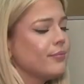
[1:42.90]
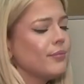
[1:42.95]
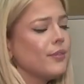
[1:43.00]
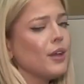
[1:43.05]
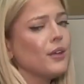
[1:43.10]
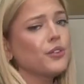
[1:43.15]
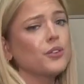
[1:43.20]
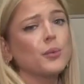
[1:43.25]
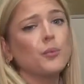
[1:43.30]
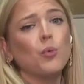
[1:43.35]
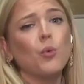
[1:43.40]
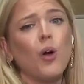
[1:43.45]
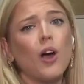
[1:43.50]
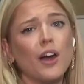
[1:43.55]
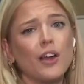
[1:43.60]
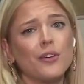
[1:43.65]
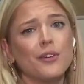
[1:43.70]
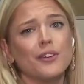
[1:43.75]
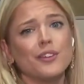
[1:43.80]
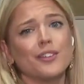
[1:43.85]
some
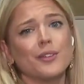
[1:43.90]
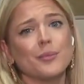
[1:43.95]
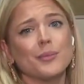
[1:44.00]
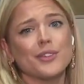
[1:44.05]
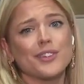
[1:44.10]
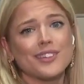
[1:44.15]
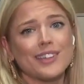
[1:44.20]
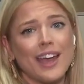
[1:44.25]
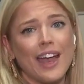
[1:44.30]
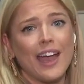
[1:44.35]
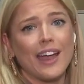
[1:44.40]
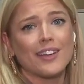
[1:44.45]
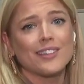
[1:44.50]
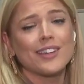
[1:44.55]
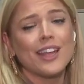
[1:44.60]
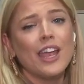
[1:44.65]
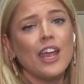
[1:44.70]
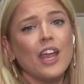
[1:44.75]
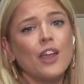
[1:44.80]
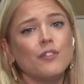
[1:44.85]
water and some snacks.
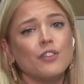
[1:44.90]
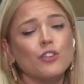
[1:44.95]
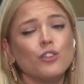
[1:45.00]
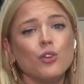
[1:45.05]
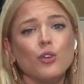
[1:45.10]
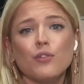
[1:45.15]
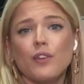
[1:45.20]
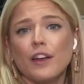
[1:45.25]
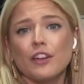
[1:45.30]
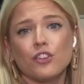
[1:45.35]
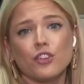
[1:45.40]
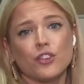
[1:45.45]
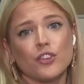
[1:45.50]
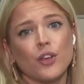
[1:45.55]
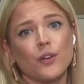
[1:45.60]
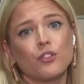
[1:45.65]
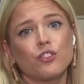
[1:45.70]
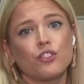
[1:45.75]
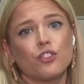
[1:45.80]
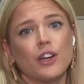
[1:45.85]
If you do find
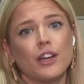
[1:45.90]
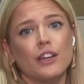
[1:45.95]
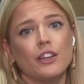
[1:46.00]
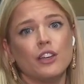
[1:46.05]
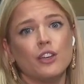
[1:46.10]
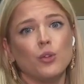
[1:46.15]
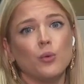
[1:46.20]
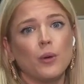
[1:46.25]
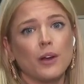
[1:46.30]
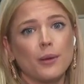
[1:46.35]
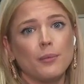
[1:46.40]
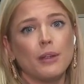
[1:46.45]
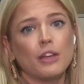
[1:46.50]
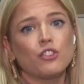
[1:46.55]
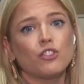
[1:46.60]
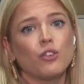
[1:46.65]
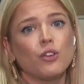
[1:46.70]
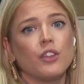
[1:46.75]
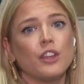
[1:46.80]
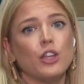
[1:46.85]
yourself stranded, you want to make
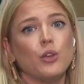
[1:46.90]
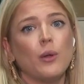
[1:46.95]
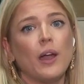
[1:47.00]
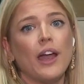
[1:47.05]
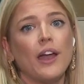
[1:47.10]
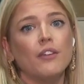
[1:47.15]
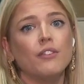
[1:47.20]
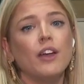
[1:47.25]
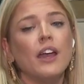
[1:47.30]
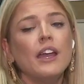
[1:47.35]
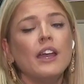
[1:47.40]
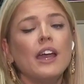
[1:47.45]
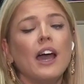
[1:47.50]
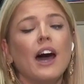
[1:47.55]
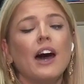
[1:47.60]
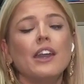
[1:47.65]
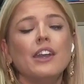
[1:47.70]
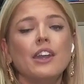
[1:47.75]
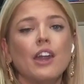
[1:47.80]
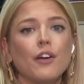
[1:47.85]
sure that you have
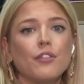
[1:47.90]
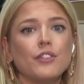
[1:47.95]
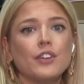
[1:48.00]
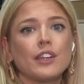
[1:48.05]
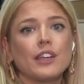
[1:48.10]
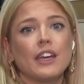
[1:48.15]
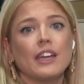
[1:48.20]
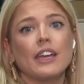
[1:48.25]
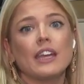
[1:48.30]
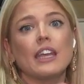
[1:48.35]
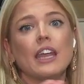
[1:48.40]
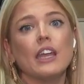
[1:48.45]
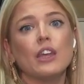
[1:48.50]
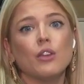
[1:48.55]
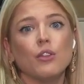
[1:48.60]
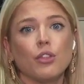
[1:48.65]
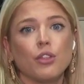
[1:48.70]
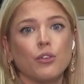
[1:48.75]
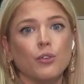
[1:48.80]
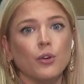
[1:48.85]
enough to kind of get you
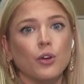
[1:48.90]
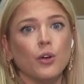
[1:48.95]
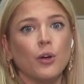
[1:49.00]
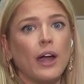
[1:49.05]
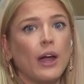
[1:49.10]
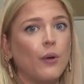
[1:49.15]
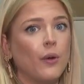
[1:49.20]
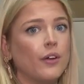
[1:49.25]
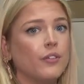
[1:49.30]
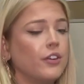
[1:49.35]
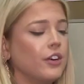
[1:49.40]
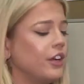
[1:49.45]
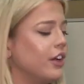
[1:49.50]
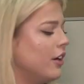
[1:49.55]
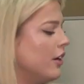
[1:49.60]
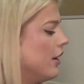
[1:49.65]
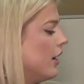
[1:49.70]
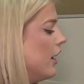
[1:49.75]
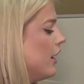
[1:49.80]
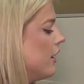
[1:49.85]
through however
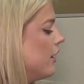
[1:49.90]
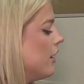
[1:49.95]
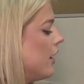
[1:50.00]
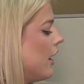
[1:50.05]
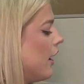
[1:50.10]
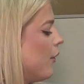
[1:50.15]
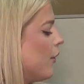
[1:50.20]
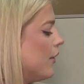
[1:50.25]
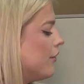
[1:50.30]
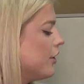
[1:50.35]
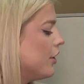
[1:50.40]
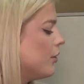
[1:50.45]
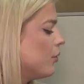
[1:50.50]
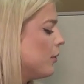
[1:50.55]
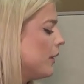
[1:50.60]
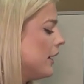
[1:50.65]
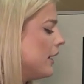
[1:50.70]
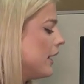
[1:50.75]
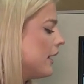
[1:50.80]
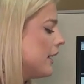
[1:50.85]
you're
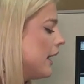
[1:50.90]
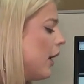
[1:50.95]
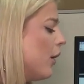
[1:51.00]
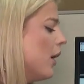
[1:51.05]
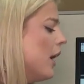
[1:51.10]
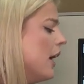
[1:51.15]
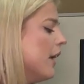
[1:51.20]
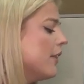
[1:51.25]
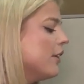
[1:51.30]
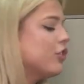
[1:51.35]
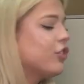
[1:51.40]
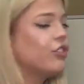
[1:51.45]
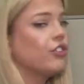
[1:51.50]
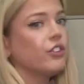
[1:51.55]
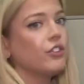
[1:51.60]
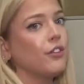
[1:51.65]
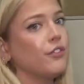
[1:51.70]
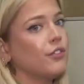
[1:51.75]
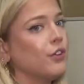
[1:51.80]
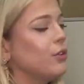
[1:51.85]
waiting. Now, these are just
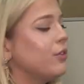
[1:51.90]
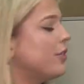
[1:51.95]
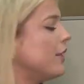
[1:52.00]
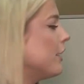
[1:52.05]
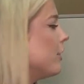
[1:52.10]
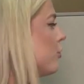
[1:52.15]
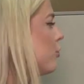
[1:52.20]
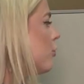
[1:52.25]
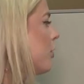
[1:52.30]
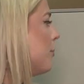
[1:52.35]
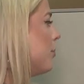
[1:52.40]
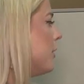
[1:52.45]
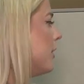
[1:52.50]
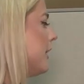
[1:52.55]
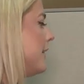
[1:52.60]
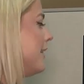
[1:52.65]
a few things. AAA